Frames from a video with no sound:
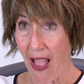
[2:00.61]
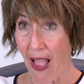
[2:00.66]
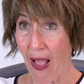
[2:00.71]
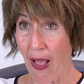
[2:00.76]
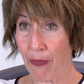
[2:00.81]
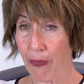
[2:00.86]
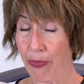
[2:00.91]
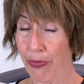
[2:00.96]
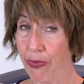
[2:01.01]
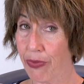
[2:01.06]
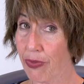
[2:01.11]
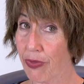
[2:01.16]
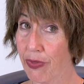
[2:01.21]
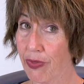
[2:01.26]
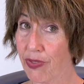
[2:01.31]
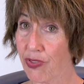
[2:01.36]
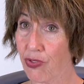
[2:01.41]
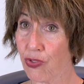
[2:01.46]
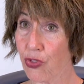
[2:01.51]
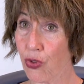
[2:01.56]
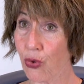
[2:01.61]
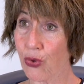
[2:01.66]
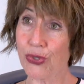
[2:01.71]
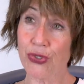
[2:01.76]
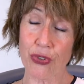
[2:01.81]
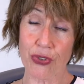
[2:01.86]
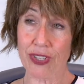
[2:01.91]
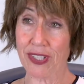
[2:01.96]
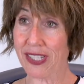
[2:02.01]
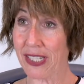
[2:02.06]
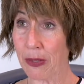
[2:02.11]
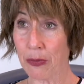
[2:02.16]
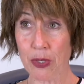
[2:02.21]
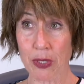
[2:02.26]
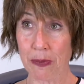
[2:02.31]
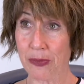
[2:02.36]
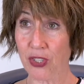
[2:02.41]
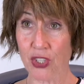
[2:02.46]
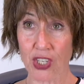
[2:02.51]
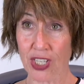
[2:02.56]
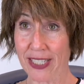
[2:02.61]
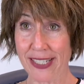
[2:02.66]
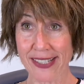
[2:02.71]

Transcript: And those are the symptoms you're going